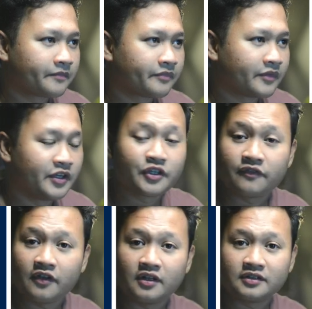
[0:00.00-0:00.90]

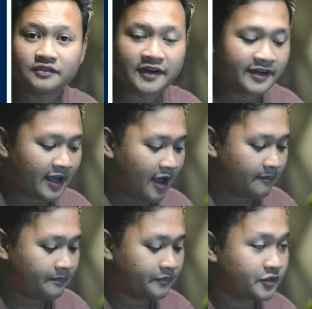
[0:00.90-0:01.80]
interval training app.
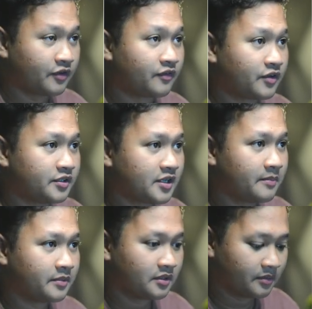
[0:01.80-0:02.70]
So for
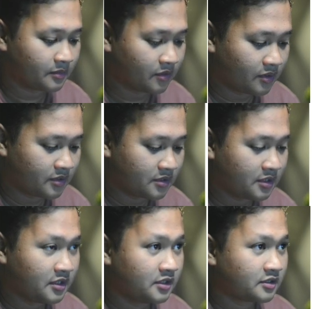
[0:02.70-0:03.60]
example, I'm gonna
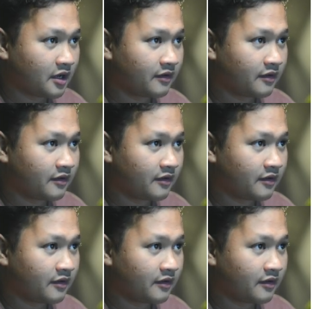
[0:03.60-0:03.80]
try